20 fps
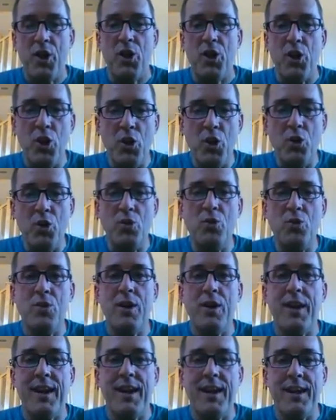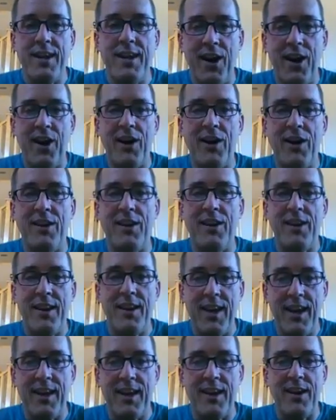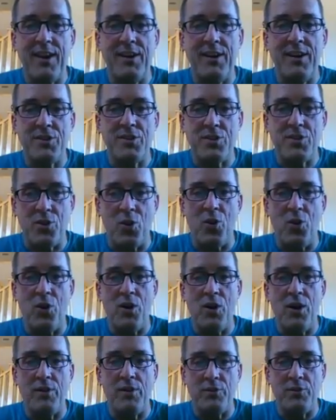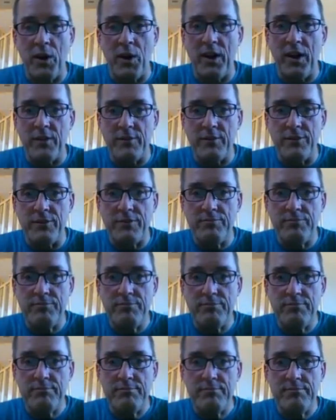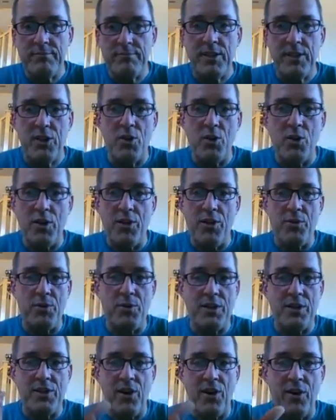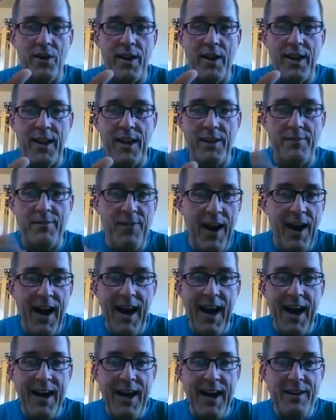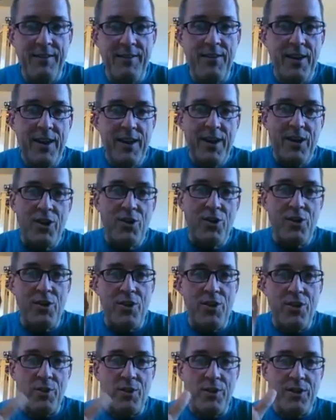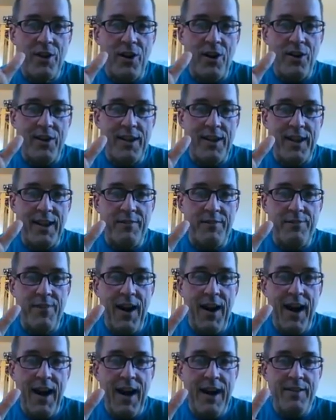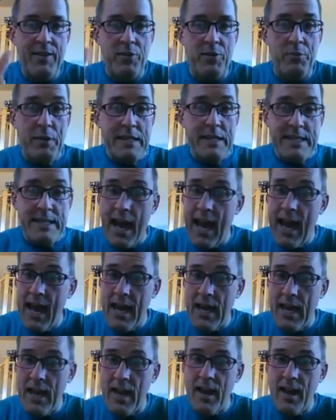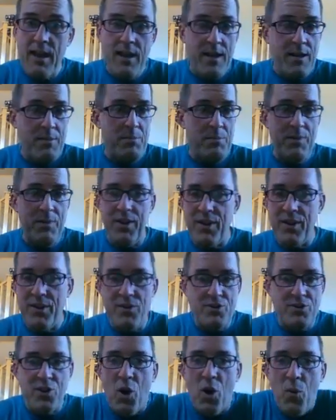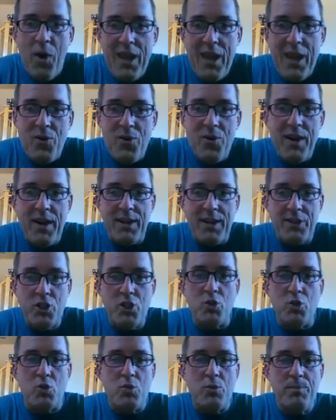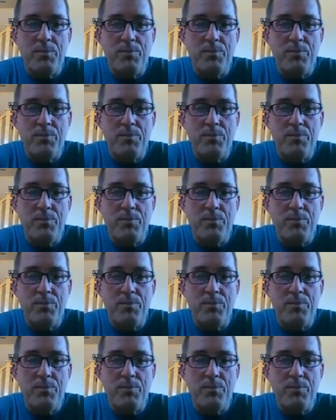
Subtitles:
You cannot get a score of 12. You could throw a dart and get 5. You could throw a dart and get 5. That would be 10. But then there's no way you get a 2.